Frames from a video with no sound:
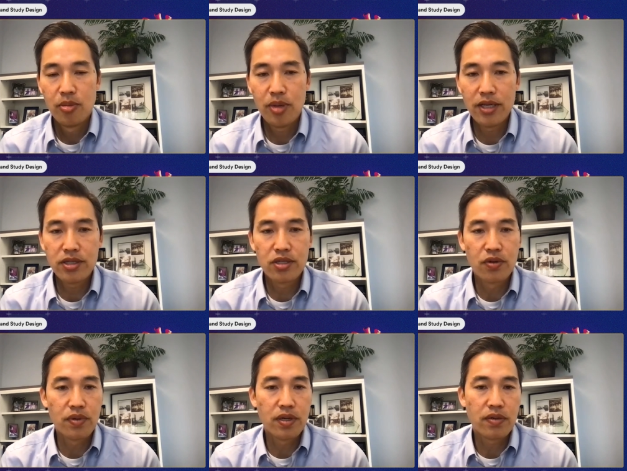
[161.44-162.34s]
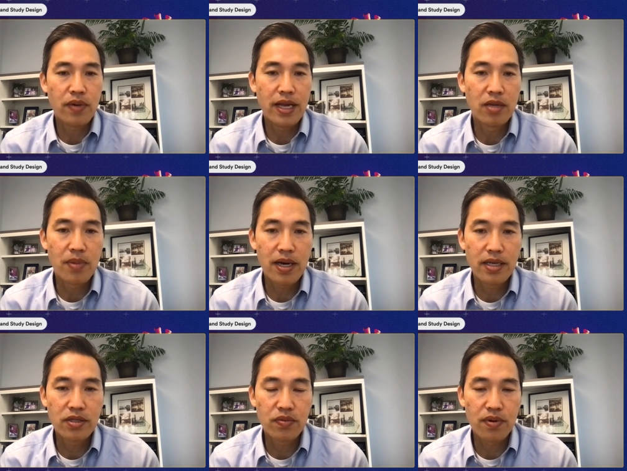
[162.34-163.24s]
Patients who were
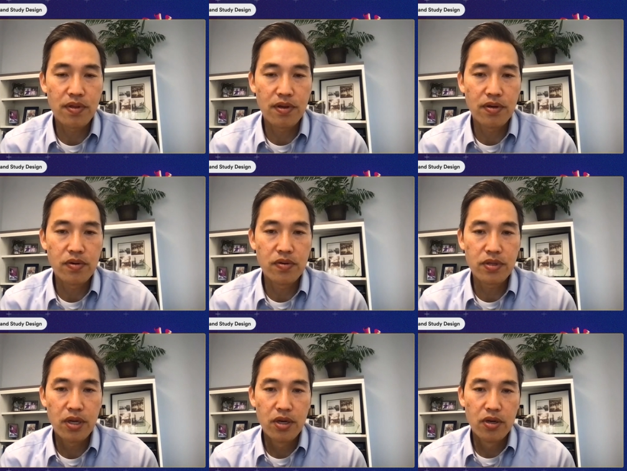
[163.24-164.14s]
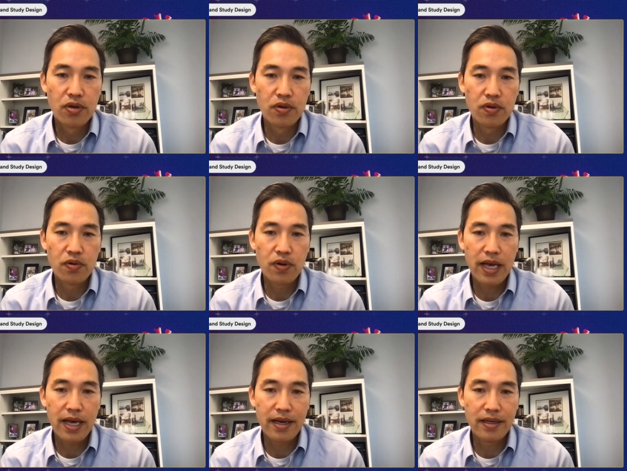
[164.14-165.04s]
randomized were those who
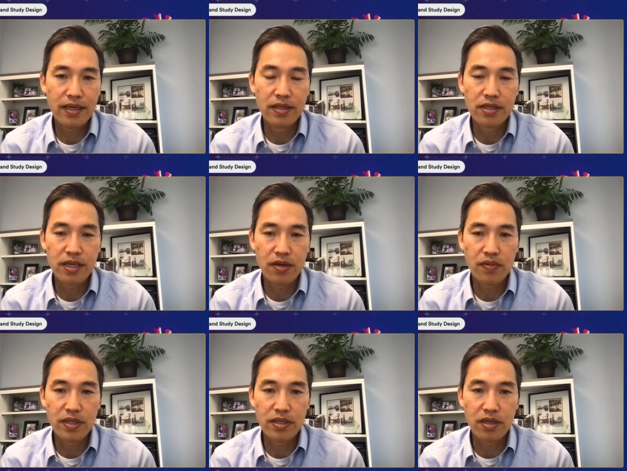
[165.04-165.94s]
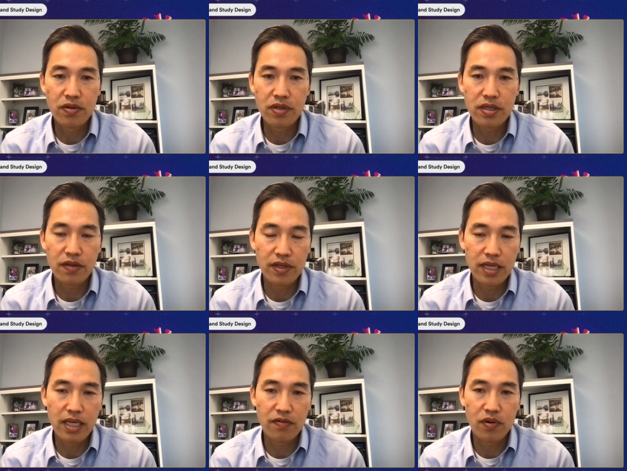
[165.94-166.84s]
had in-stent restenosis of a
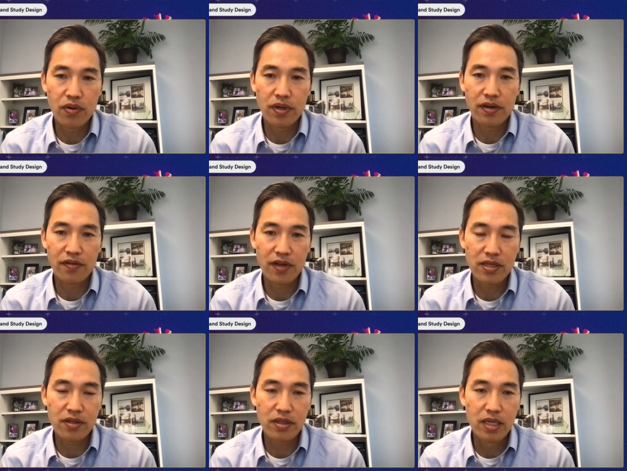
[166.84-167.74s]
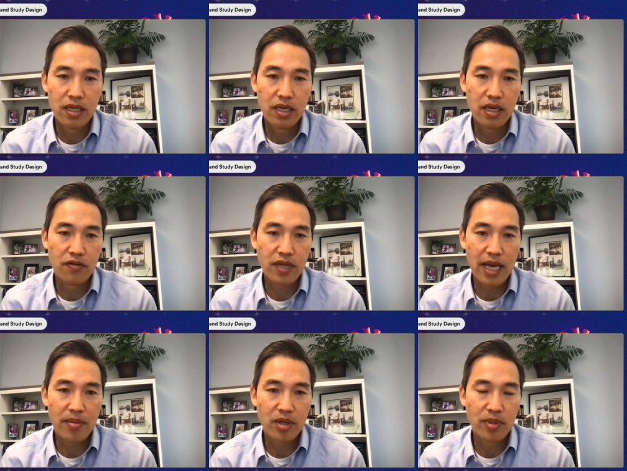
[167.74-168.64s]
native coronary vessel of
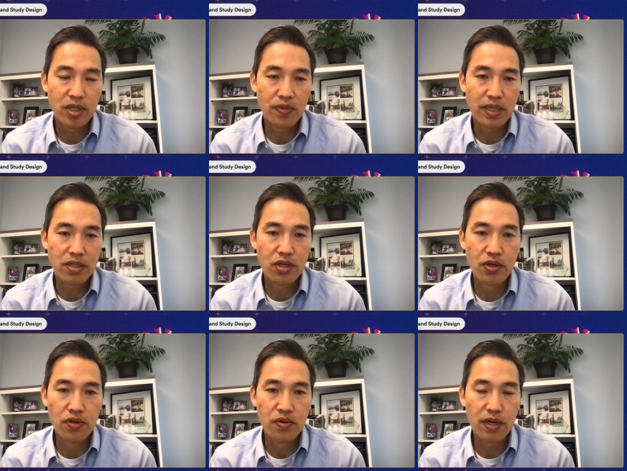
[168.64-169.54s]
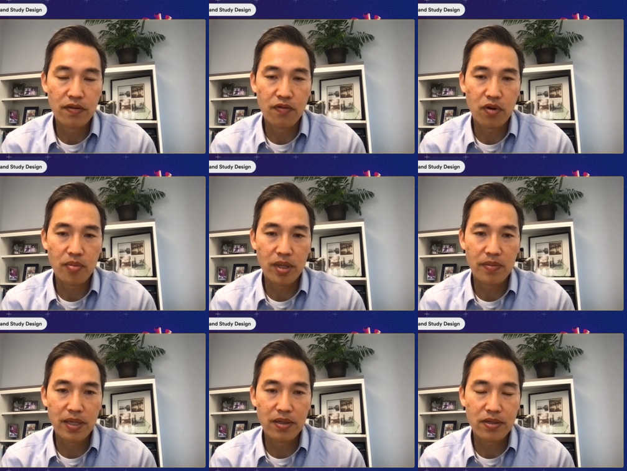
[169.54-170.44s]
diameter between 2 and 4
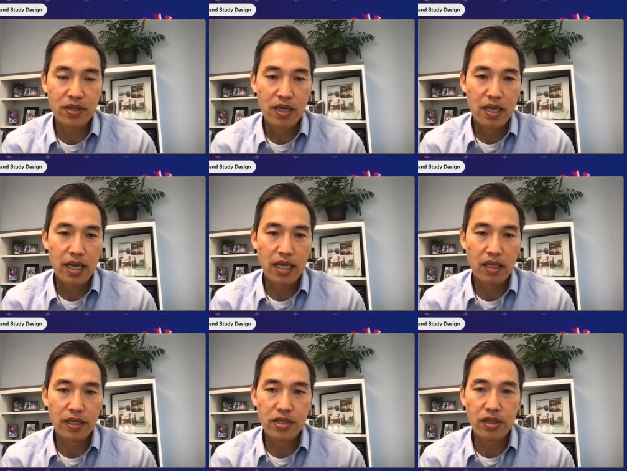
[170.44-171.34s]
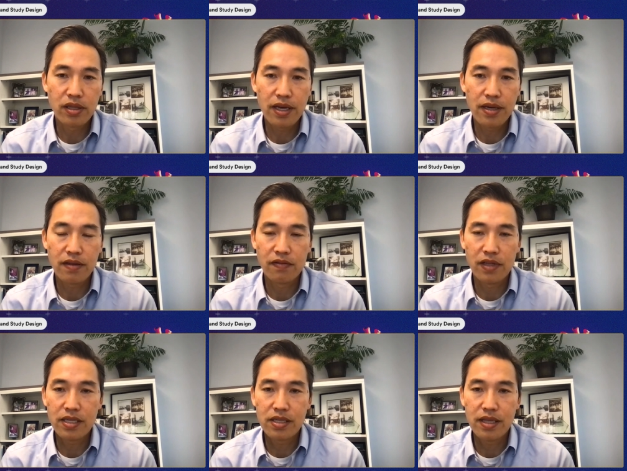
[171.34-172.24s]
millimeters and a lesion length of
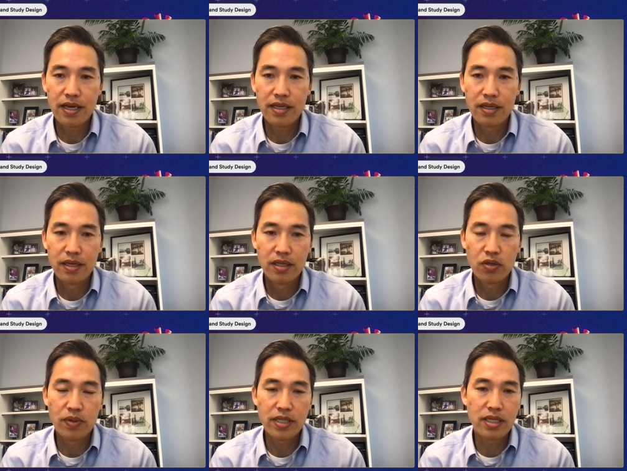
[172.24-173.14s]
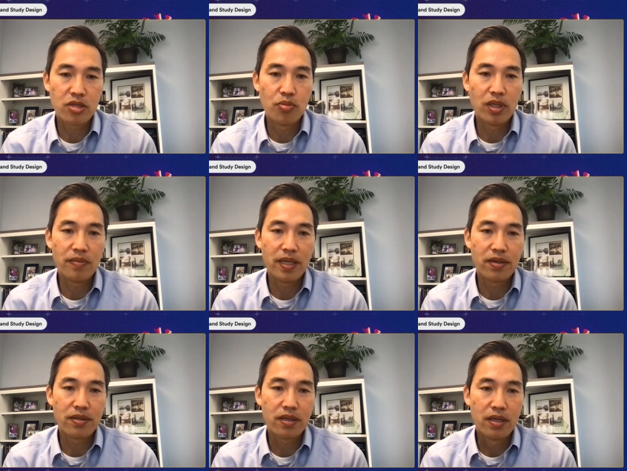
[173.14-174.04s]
less than 26
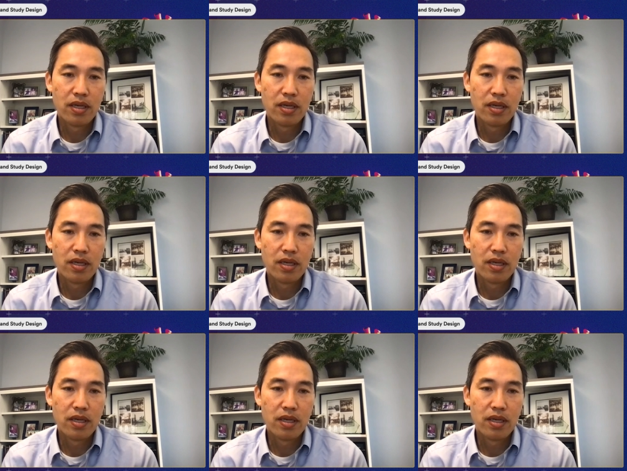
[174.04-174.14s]
millimeters.